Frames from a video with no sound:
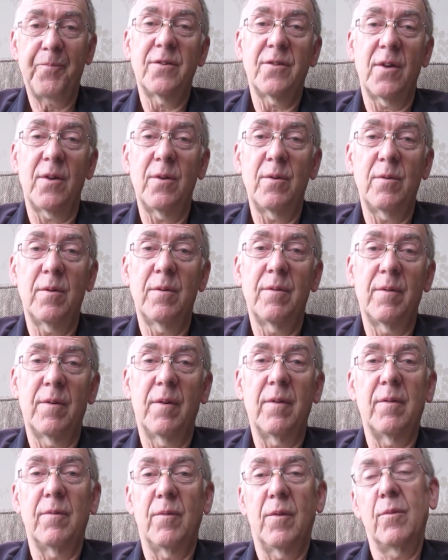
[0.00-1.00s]
So
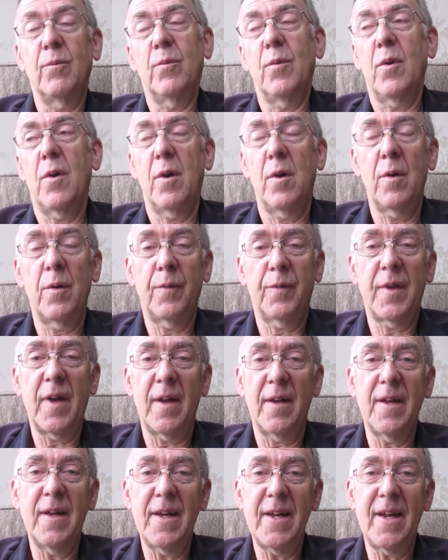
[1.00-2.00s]
what I've
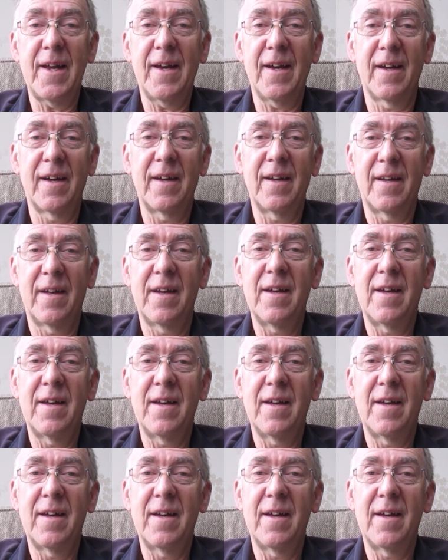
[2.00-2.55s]
done here